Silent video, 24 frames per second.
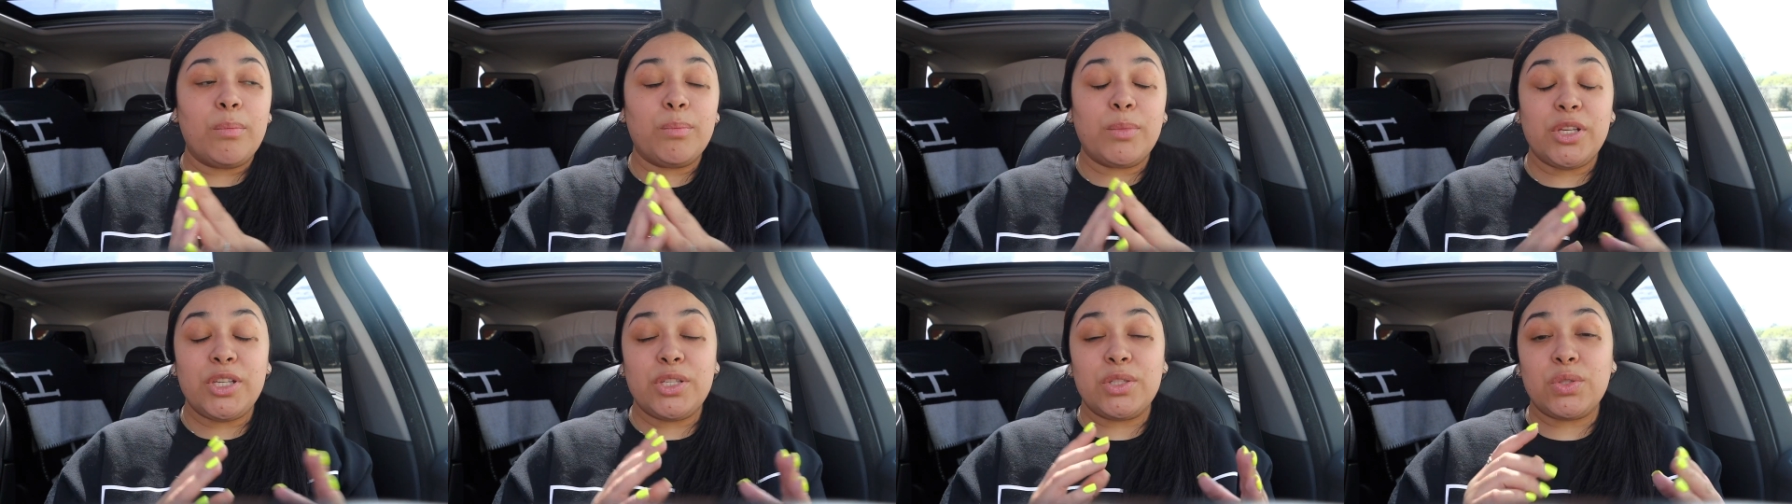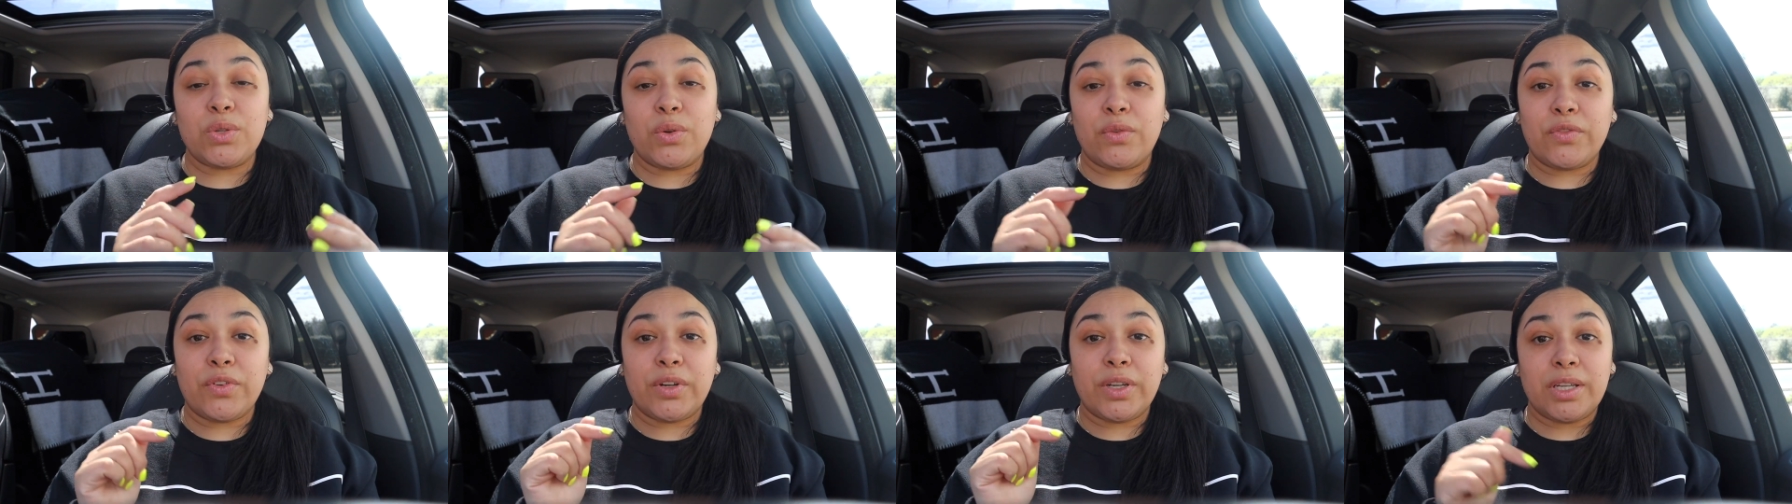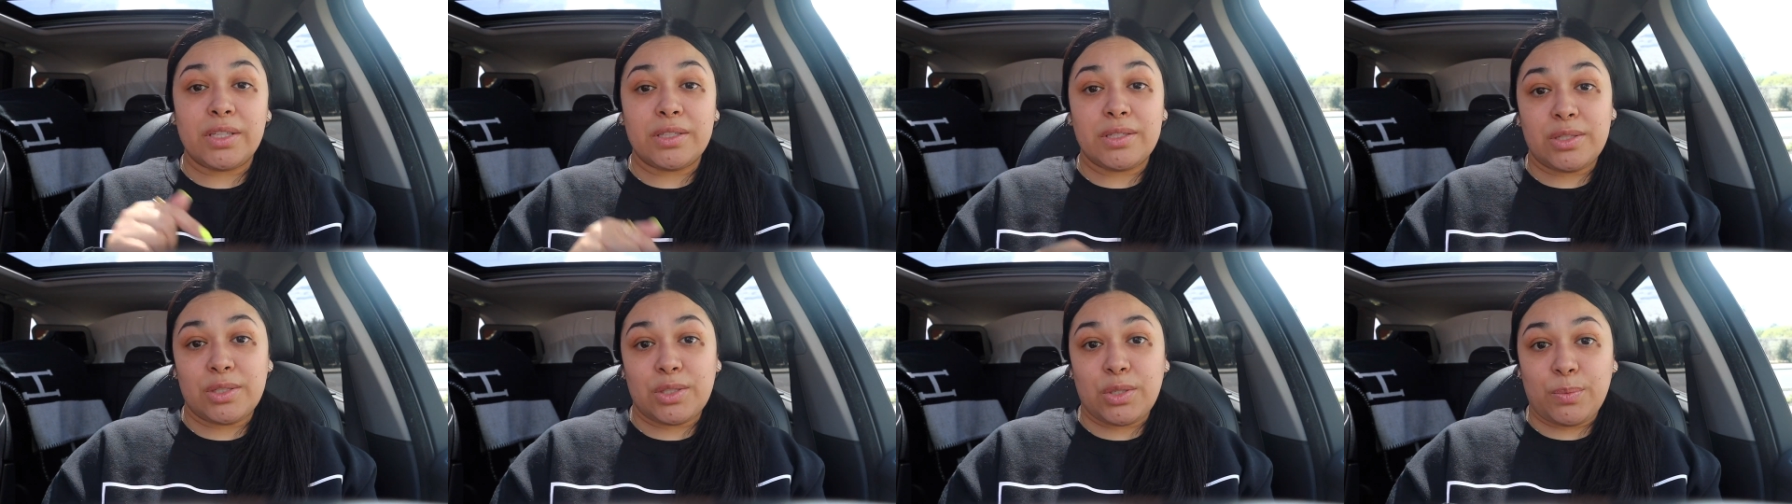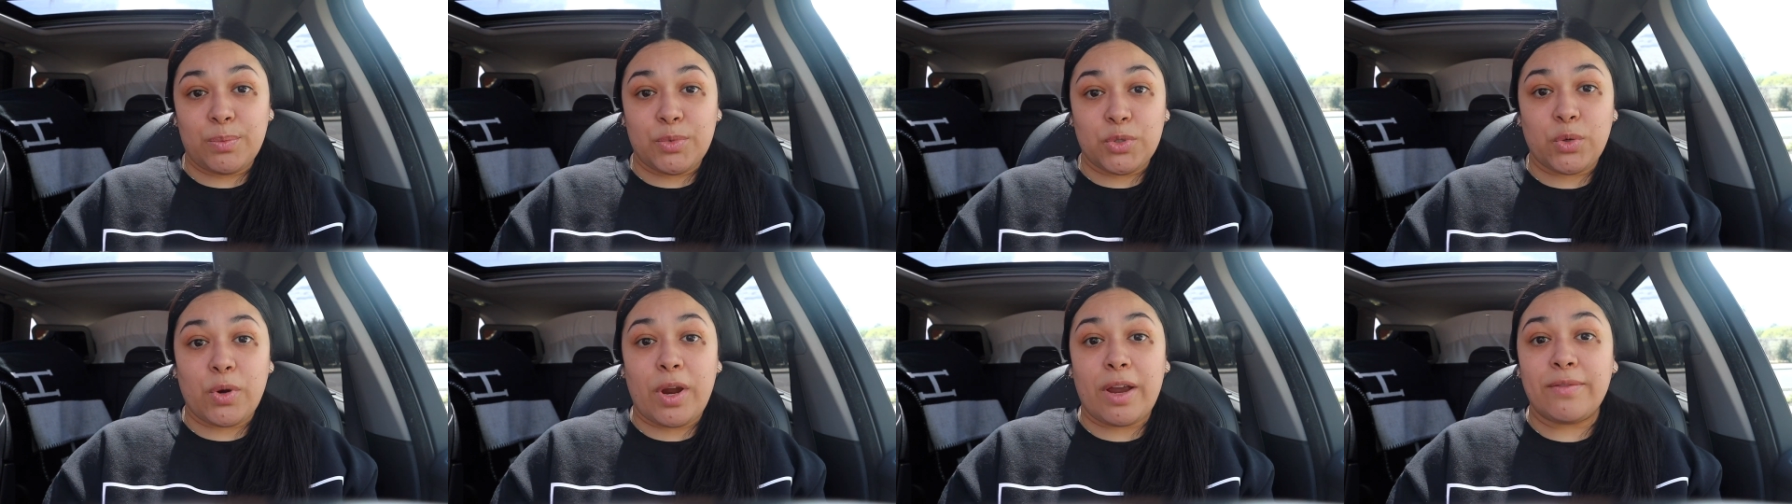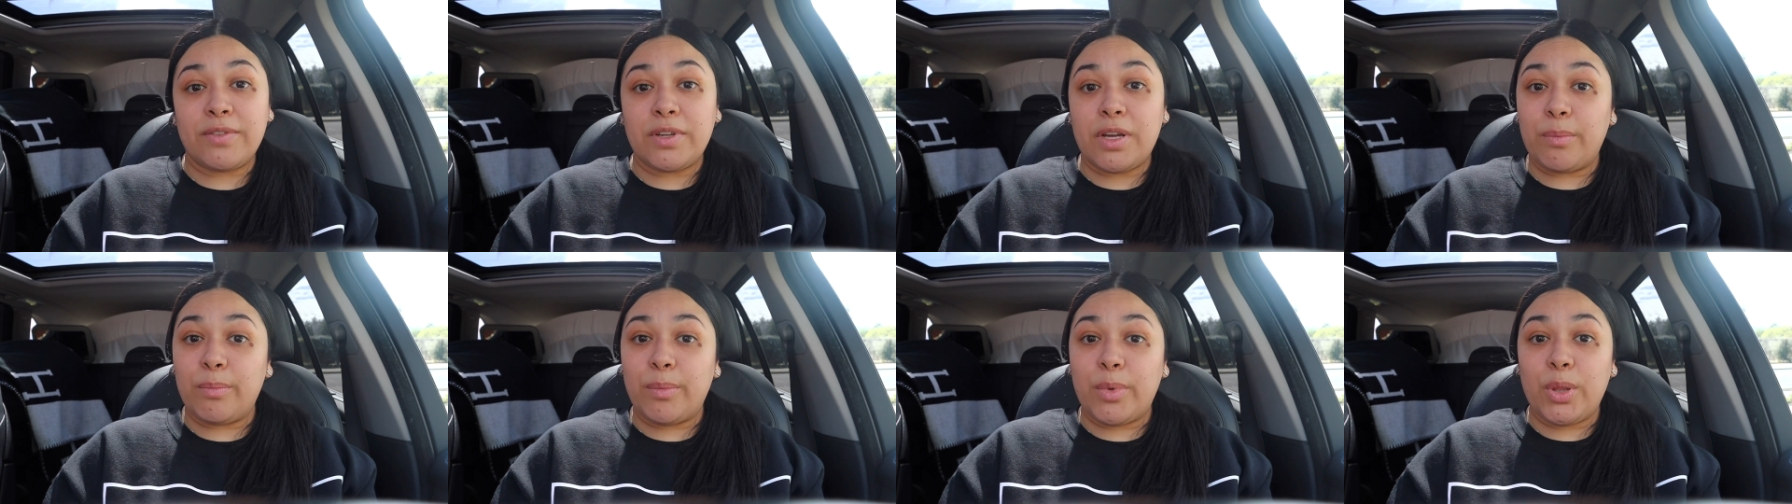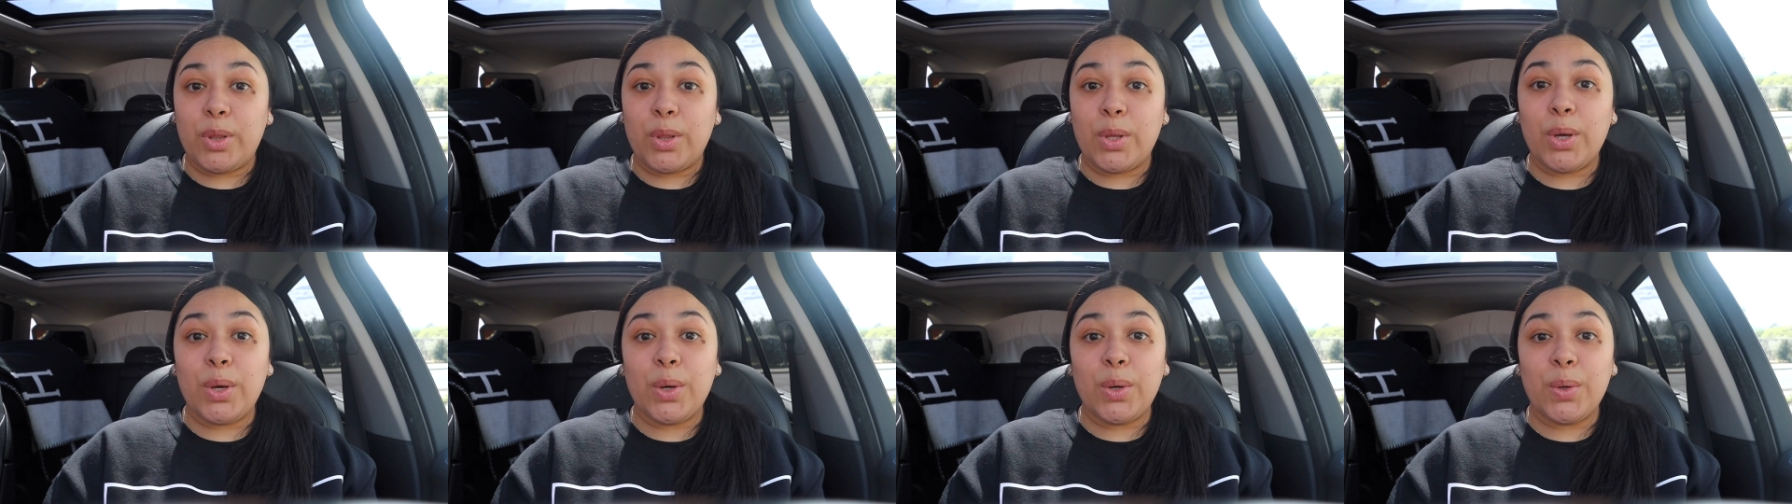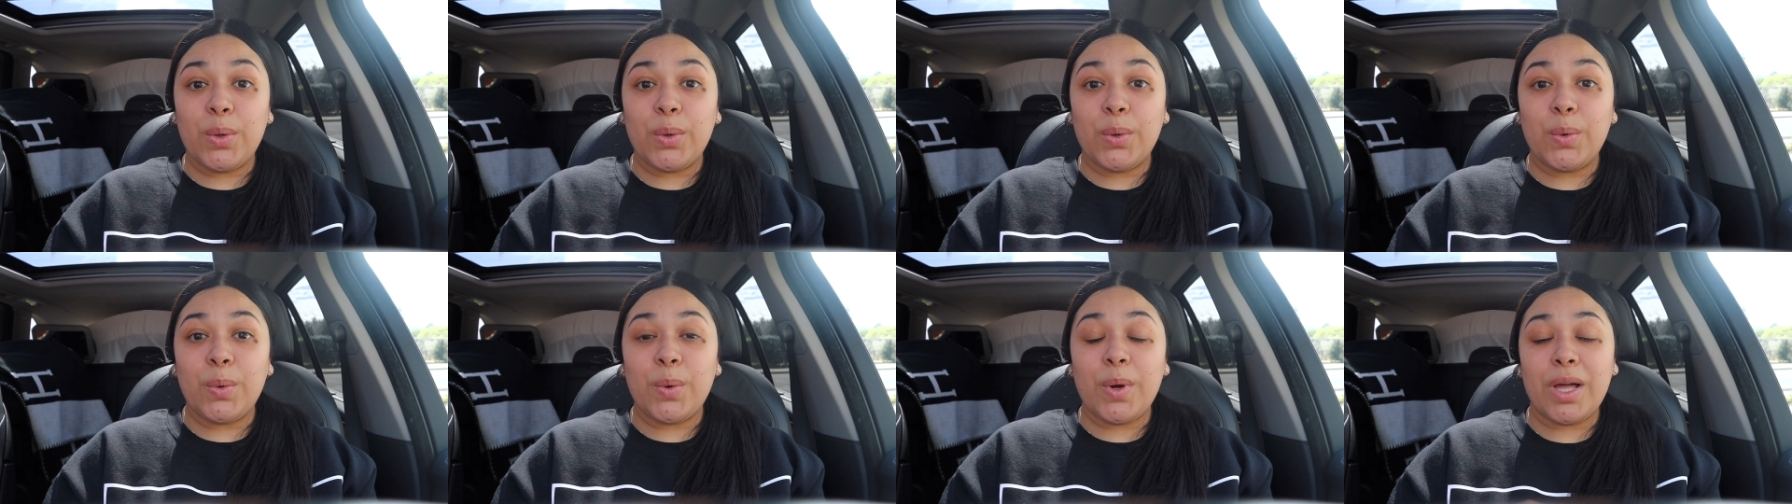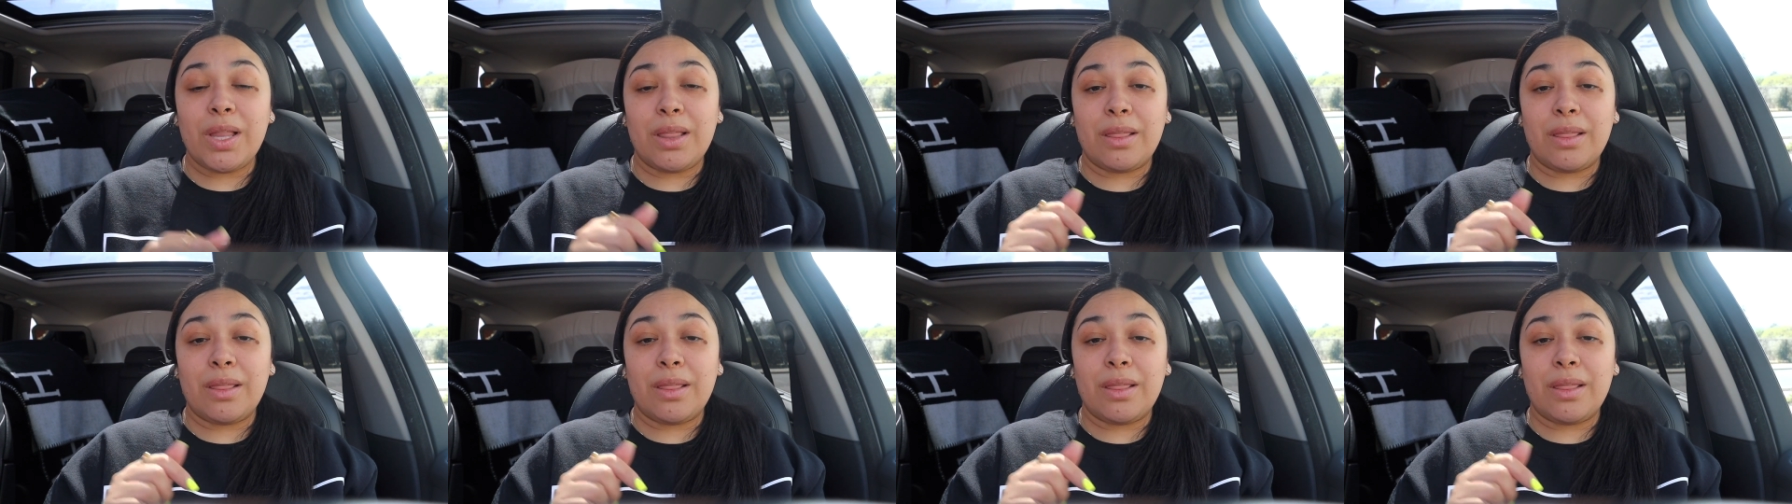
Please don't forget to subscribe down below.